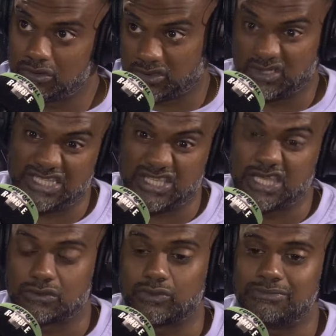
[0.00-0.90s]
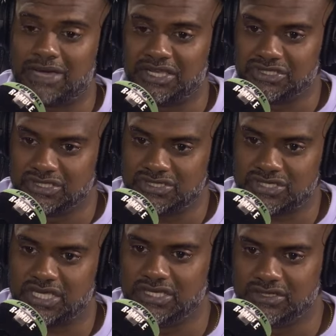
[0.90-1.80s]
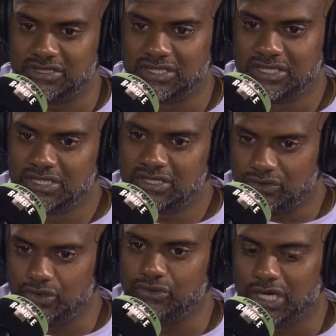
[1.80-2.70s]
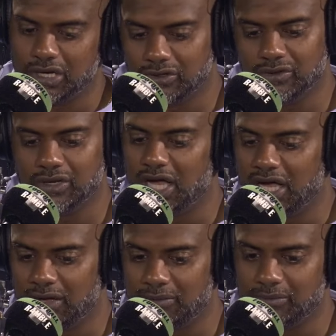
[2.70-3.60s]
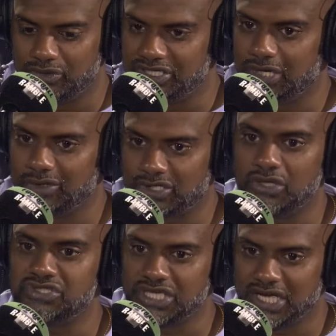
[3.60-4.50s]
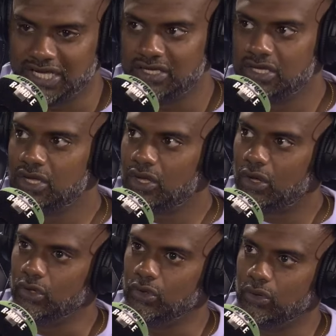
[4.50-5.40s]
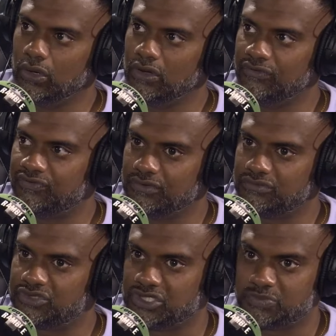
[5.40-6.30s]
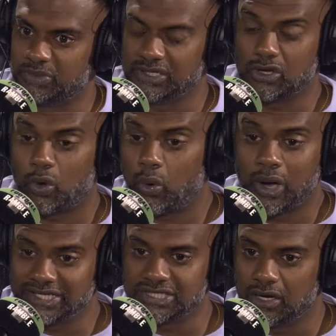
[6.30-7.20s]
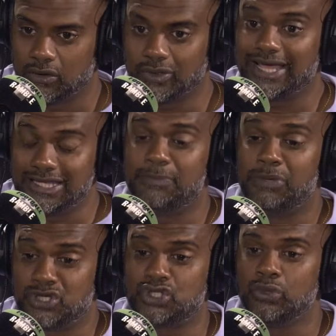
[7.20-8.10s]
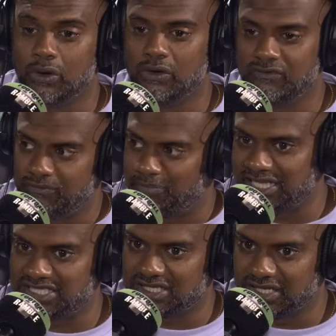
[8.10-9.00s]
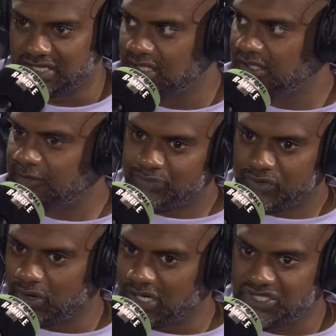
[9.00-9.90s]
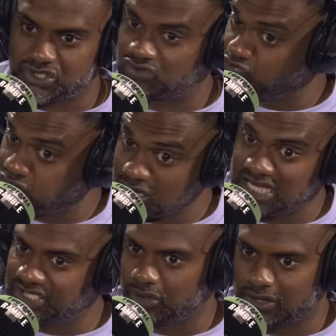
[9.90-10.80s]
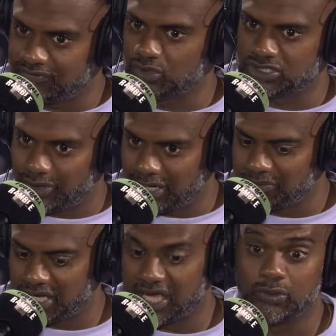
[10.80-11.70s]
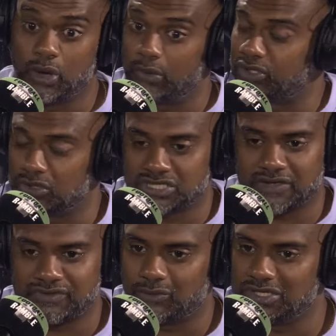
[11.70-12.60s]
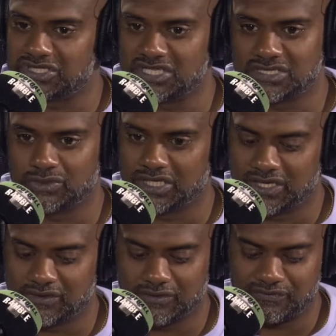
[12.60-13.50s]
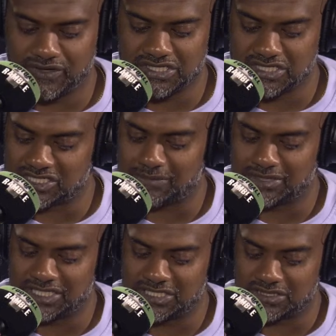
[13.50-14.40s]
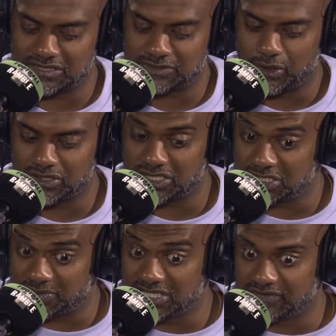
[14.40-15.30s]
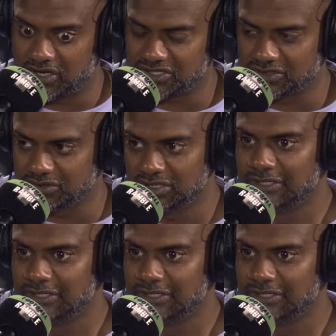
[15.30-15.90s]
let's say three managers in Nuno, uh, Mourinho, and Conte who have just been quite dull in the pursuit of basically, right, let's just really try and force our way up there. And it worked with Conte for that one season where they finished in the Champions League spot at the expense of Arsenal.